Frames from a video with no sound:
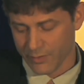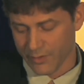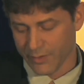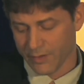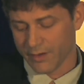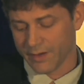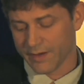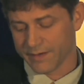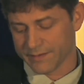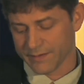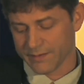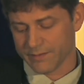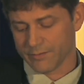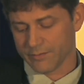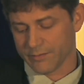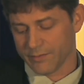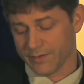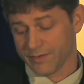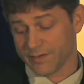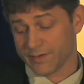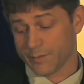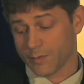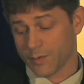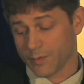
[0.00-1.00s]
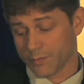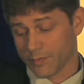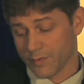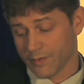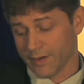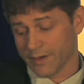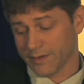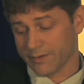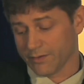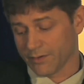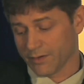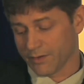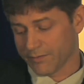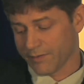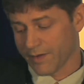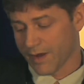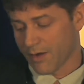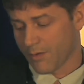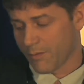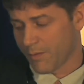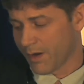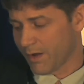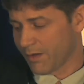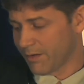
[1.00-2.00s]
oil as a reasonable predictor of
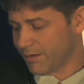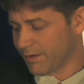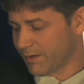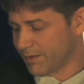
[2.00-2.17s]
how well